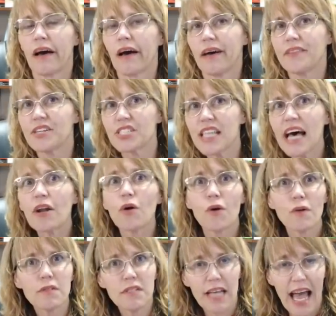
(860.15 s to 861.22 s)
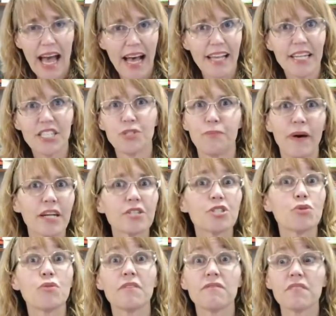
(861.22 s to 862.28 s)
And there's that old adage, better
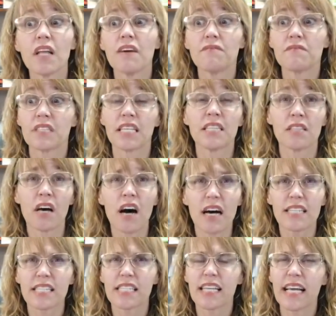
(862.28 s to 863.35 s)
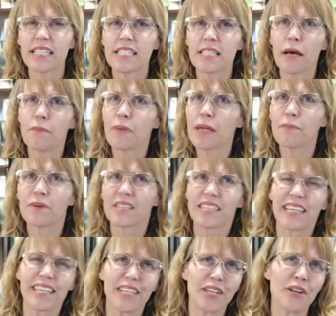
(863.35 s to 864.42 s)
to have loved than lost. And some people
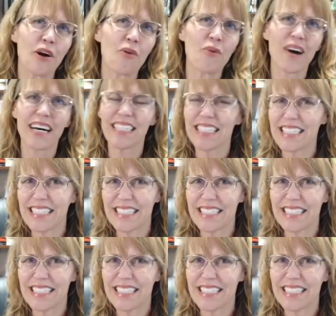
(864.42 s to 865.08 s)
think, you know what?